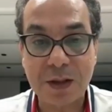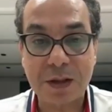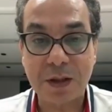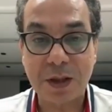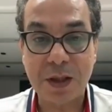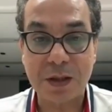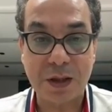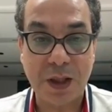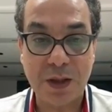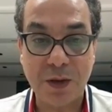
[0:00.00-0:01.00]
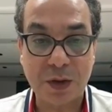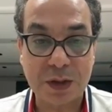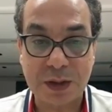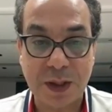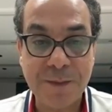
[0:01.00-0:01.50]
is, is uh,
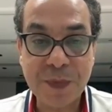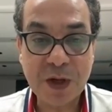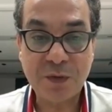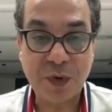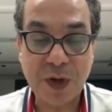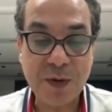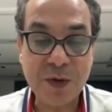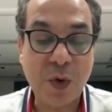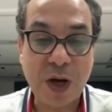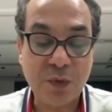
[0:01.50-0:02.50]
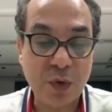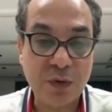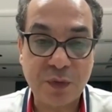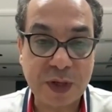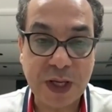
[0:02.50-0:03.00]
not uh, for uh, no one
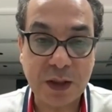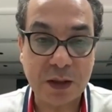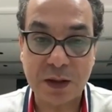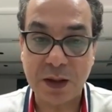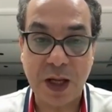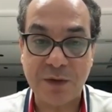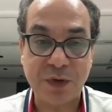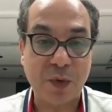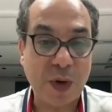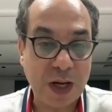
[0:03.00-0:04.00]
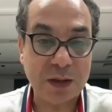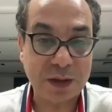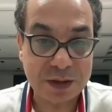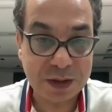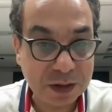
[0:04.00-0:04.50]
will forget it. Uh, after
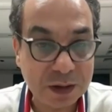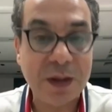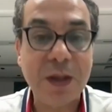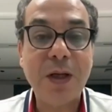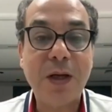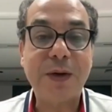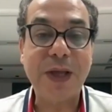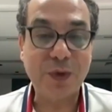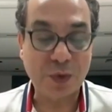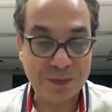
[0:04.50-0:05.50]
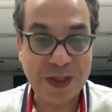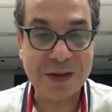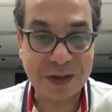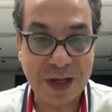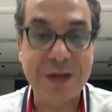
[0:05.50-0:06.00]
100 years, okay, it will
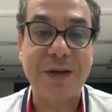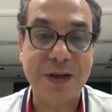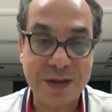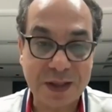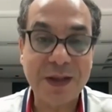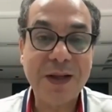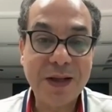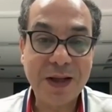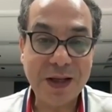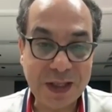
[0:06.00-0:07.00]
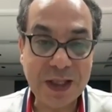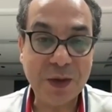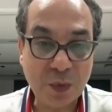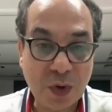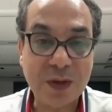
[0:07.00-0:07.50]
be in the history that uh,
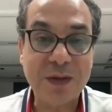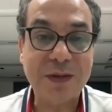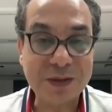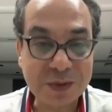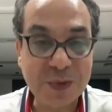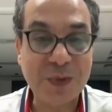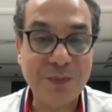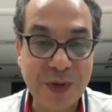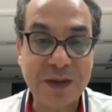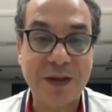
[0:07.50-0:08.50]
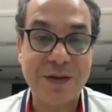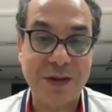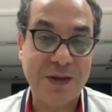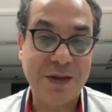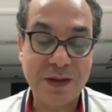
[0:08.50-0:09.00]
Lee won two
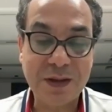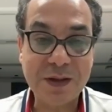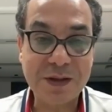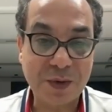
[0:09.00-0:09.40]
medals in, in the